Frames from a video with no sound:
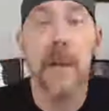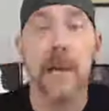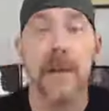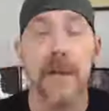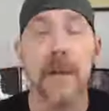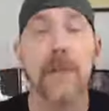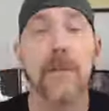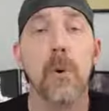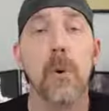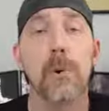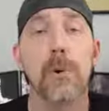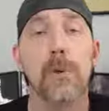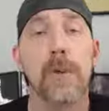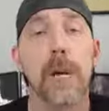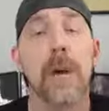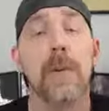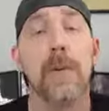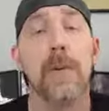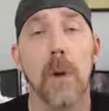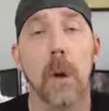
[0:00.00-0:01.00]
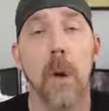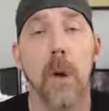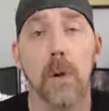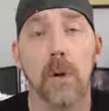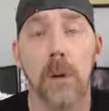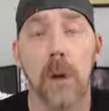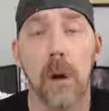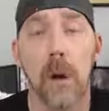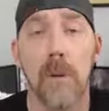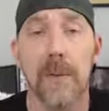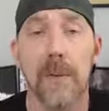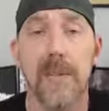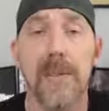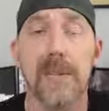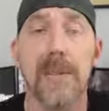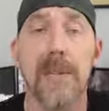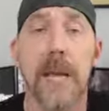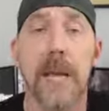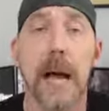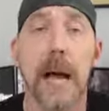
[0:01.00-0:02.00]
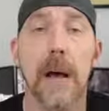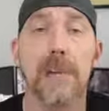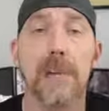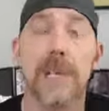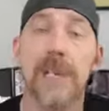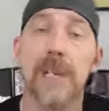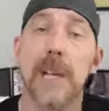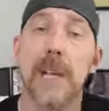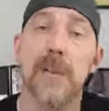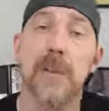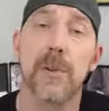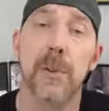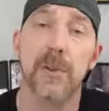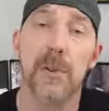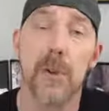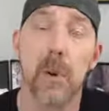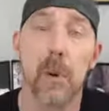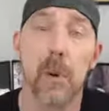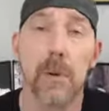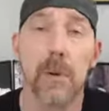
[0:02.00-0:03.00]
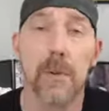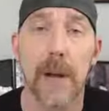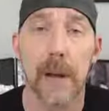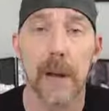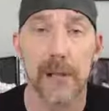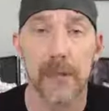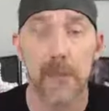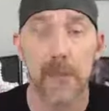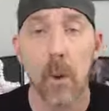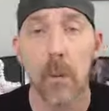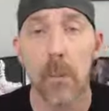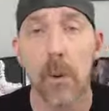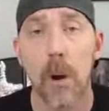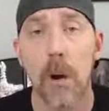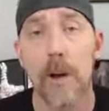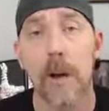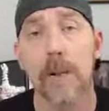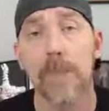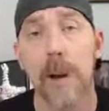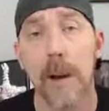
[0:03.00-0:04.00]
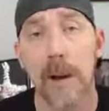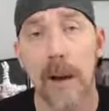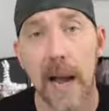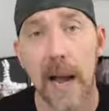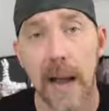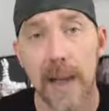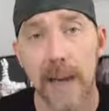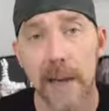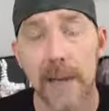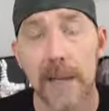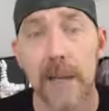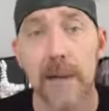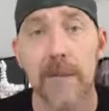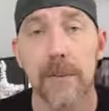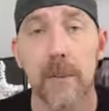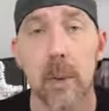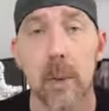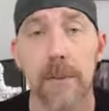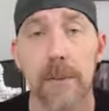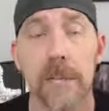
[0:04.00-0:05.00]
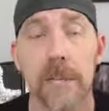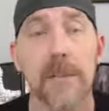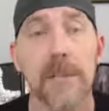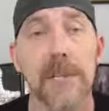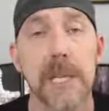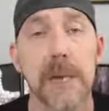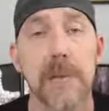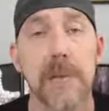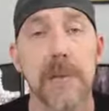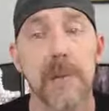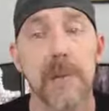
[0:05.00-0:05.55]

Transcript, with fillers: And then, of course, we have Longclaw. This is the house ancestral sword of House Mormont of Bear Island, and of course, it was given